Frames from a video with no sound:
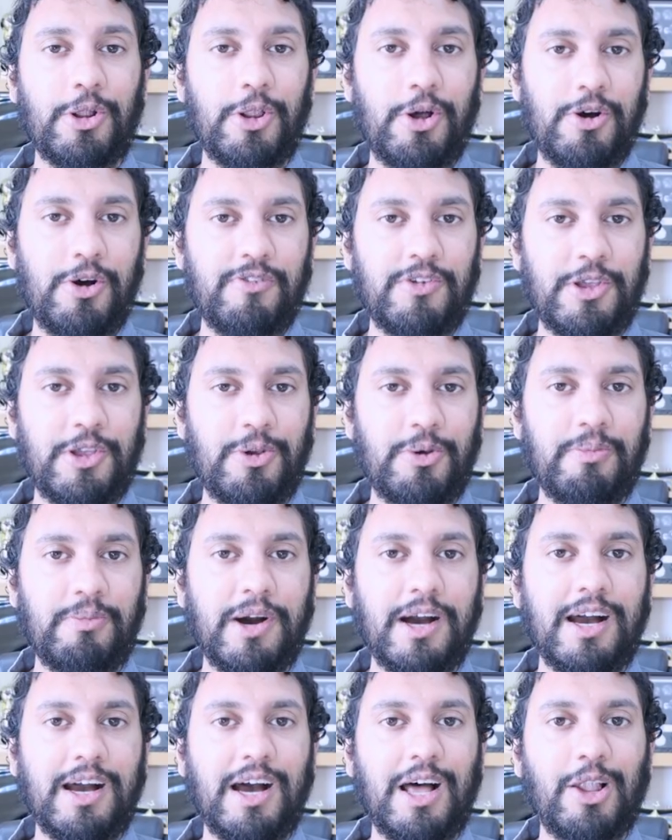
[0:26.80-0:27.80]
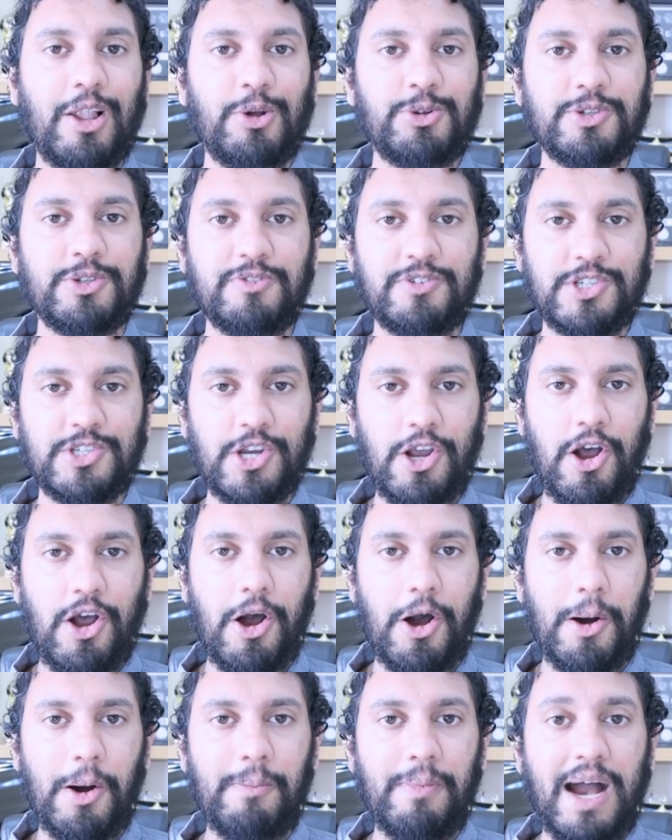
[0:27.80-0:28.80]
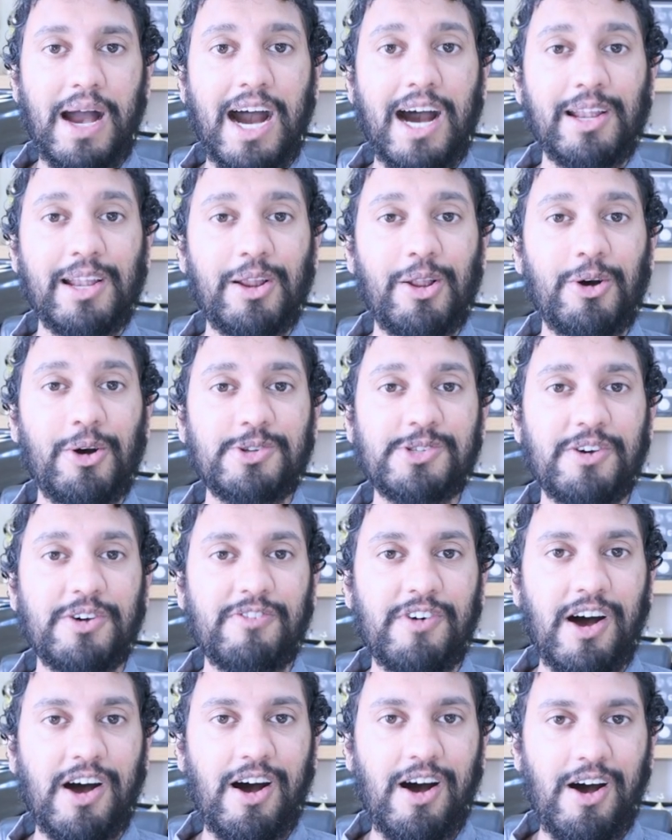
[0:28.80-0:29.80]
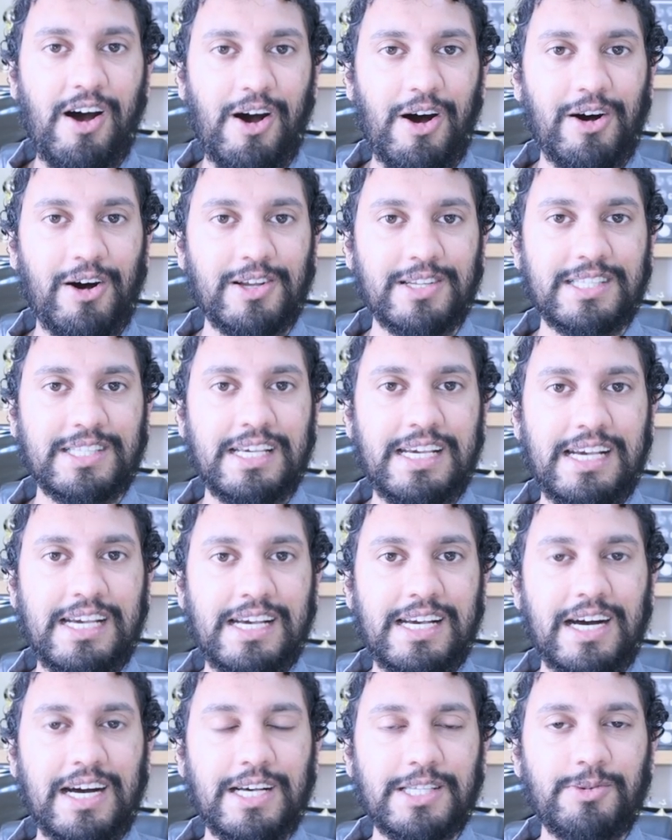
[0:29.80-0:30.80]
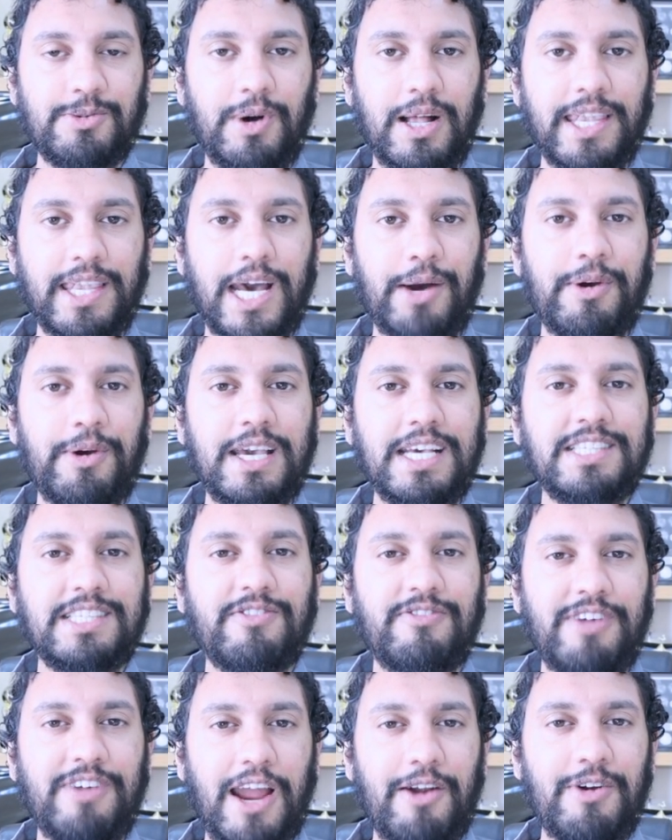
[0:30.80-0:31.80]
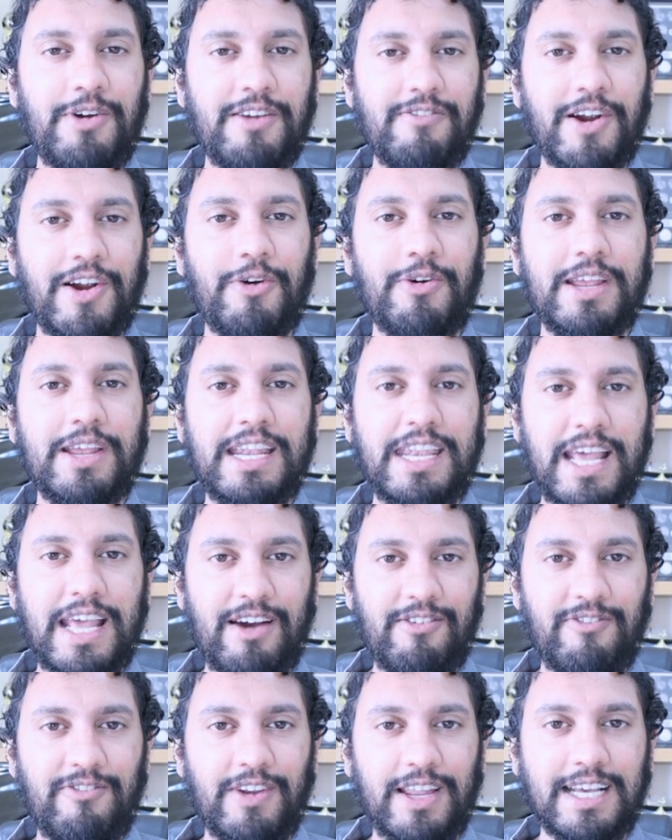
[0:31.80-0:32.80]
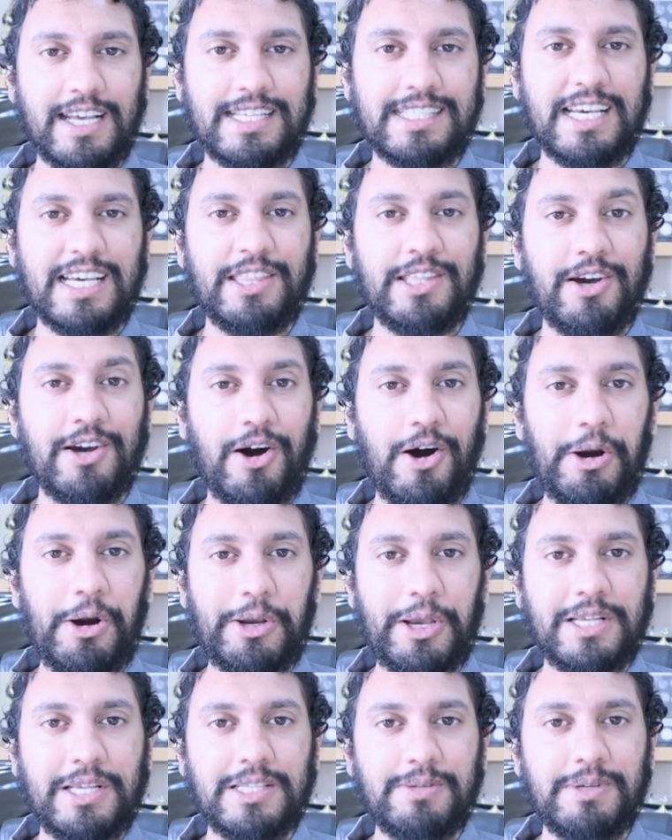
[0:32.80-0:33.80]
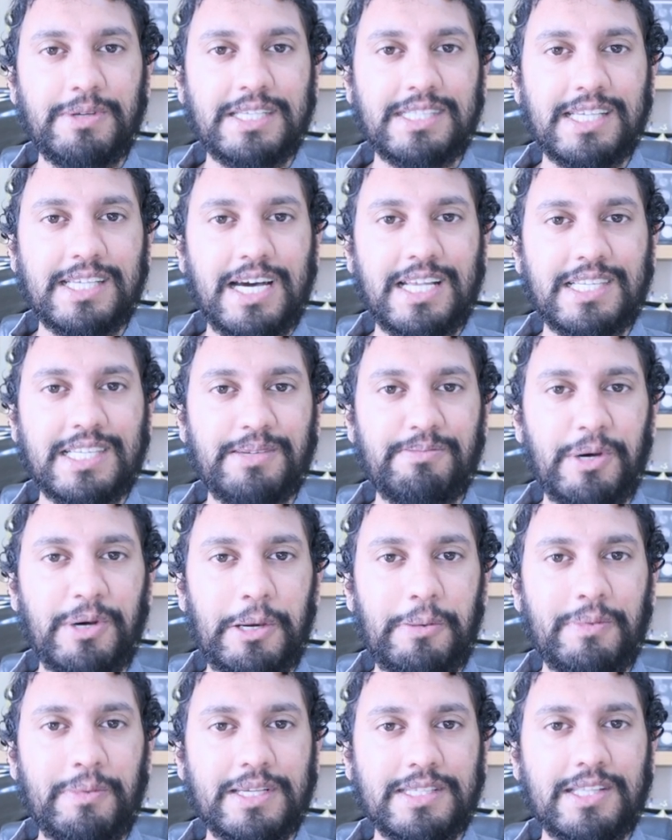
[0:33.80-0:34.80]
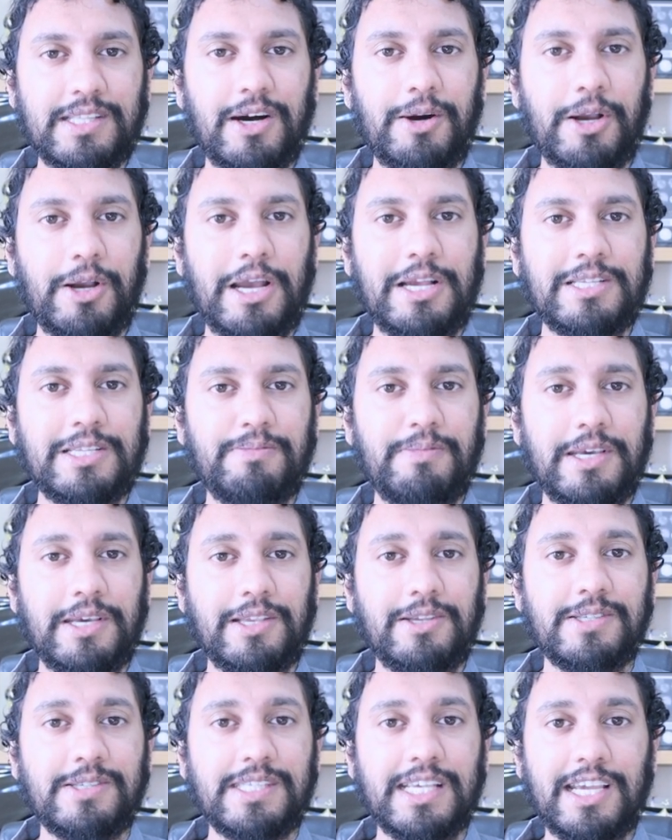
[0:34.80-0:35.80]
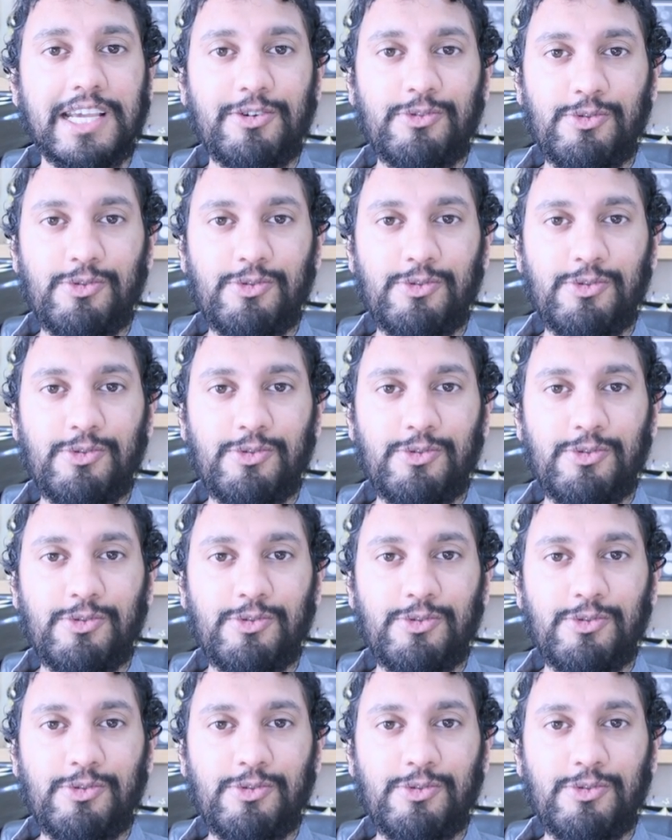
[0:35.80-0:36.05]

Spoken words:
a lot of humour, a lot of charm, and a lot of heart as well. Now, it is very, very Netflix, and there are going to be certain moments that are going to make you say,